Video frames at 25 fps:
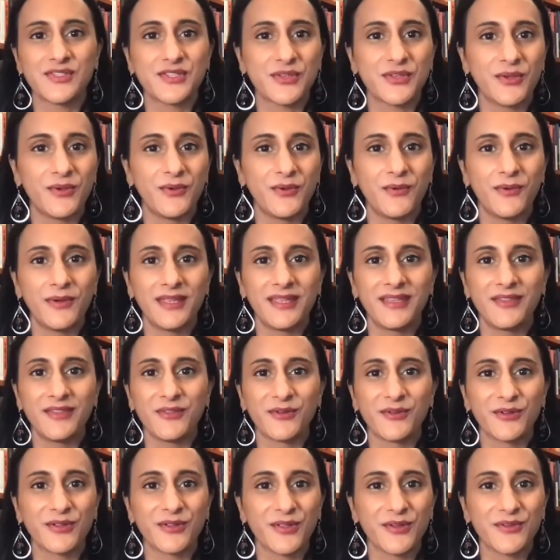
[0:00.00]
to either
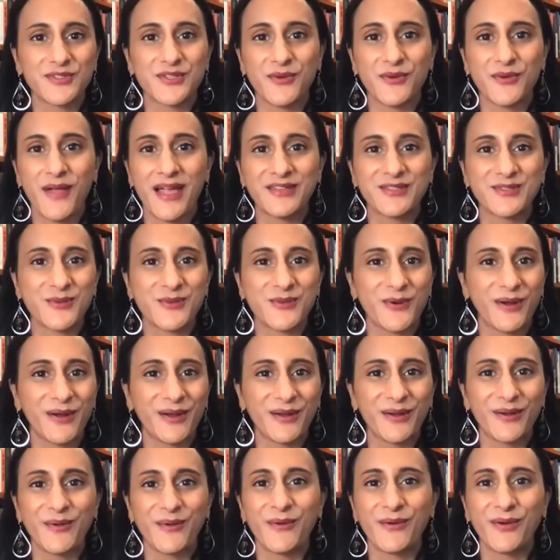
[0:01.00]
close your eyes
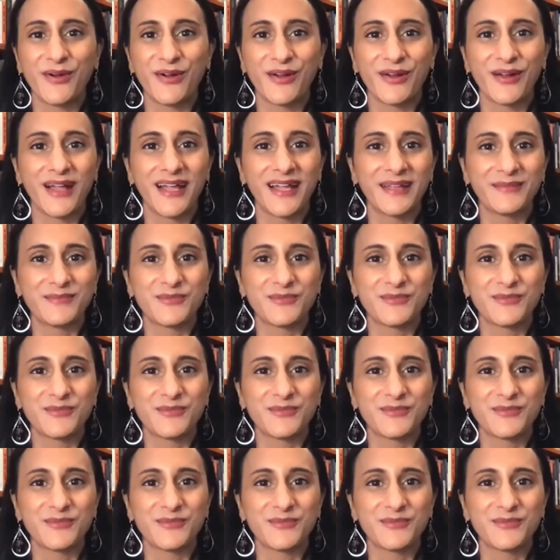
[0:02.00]
or or uh,